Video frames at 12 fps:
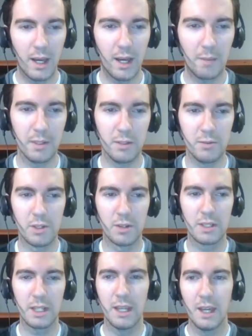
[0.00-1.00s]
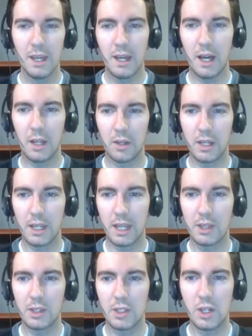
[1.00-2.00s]
Uh, but New Jersey uh, looking to
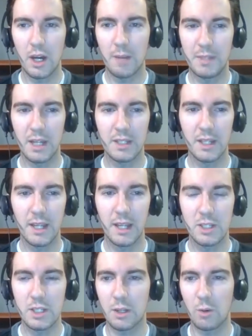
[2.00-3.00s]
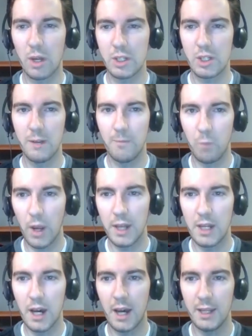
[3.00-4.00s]
get the job done tonight. It's just a question of
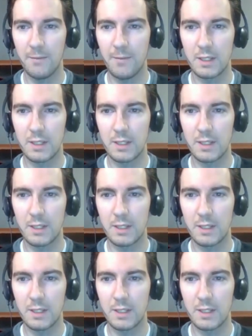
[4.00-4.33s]
when, not if.